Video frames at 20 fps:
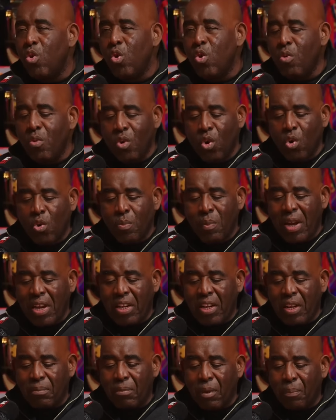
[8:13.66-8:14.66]
Who
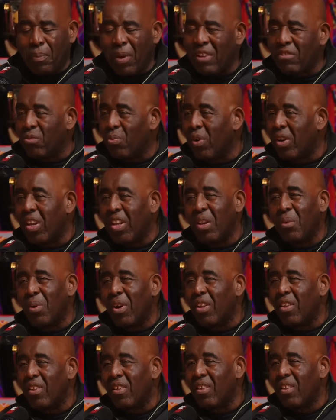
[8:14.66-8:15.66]
made him the best one
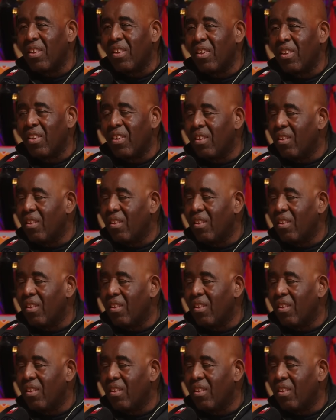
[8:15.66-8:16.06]
anyway? Who?